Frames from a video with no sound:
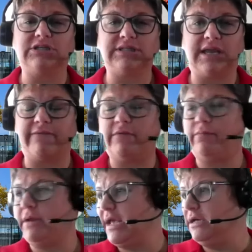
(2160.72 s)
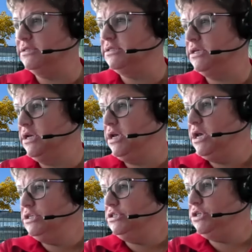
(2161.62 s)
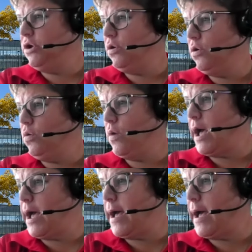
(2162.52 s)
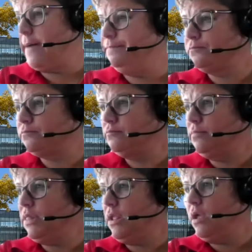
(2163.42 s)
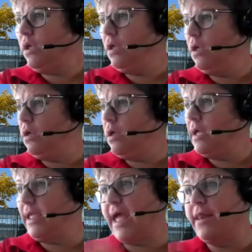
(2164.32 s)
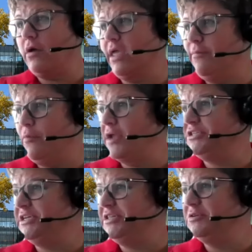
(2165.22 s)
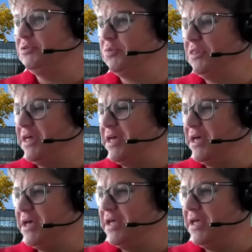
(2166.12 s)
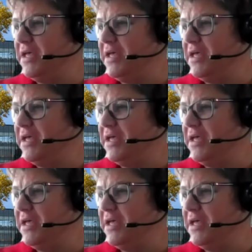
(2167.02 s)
just like everybody else. So um, again, I'll keep watching. Those were the